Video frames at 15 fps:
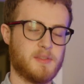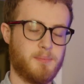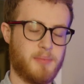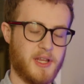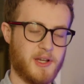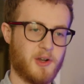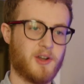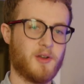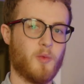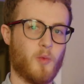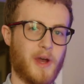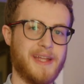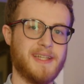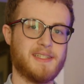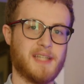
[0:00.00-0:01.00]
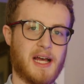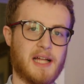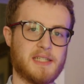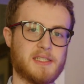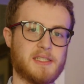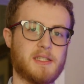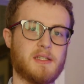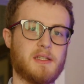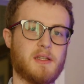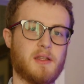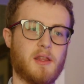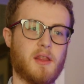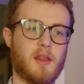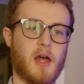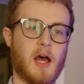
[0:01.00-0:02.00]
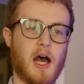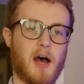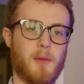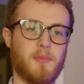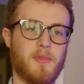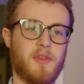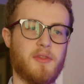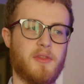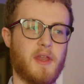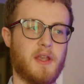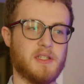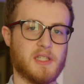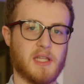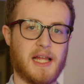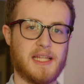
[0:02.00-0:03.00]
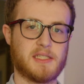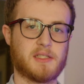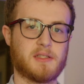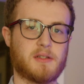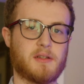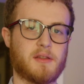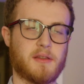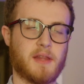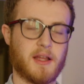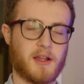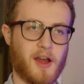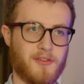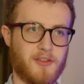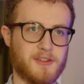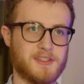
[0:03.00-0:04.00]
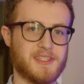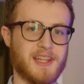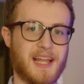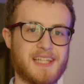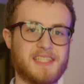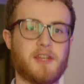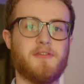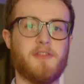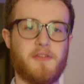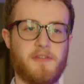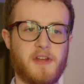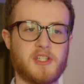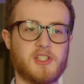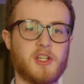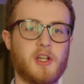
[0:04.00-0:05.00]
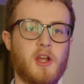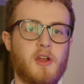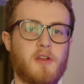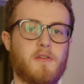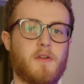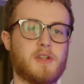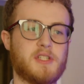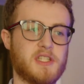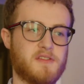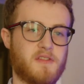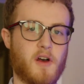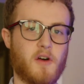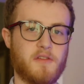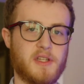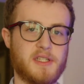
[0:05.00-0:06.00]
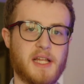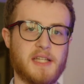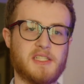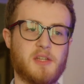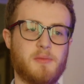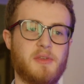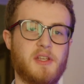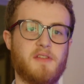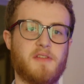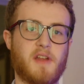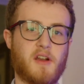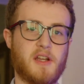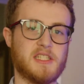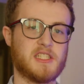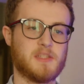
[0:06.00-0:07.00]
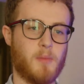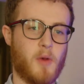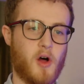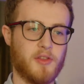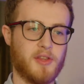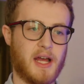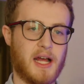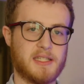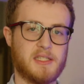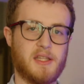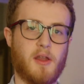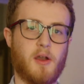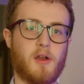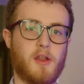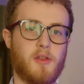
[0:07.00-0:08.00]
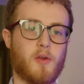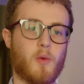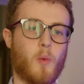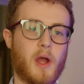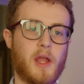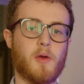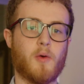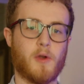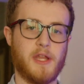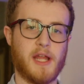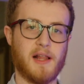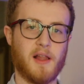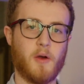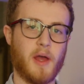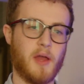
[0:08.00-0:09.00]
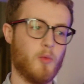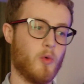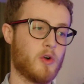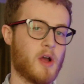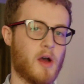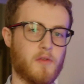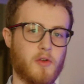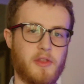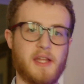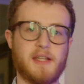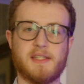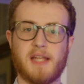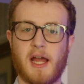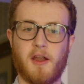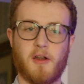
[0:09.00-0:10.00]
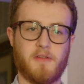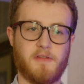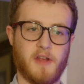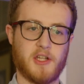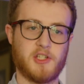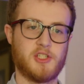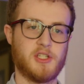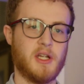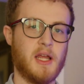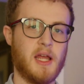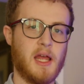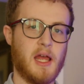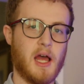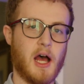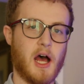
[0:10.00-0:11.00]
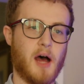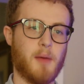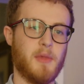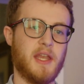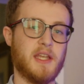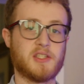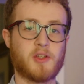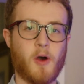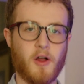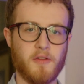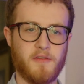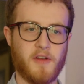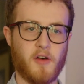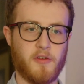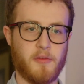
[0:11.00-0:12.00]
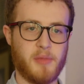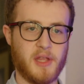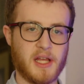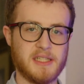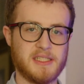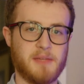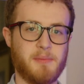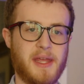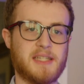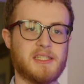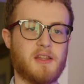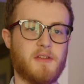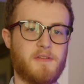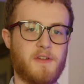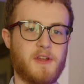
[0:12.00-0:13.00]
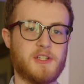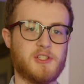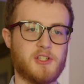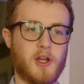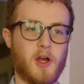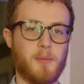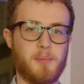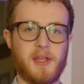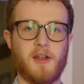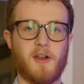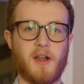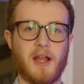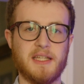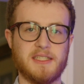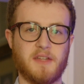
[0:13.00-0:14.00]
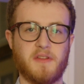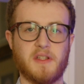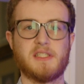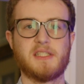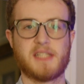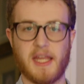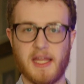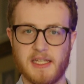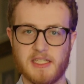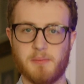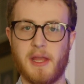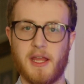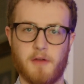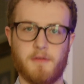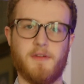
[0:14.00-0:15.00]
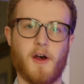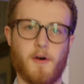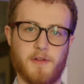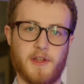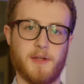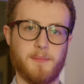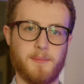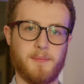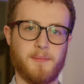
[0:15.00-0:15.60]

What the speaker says: bigger white dots that covers less of the fish, versus velvet tends to be very small dots that are either white or yellow and will cover the entire fish. It is called velvet because it makes the fish appear as if its skin is made of velvet.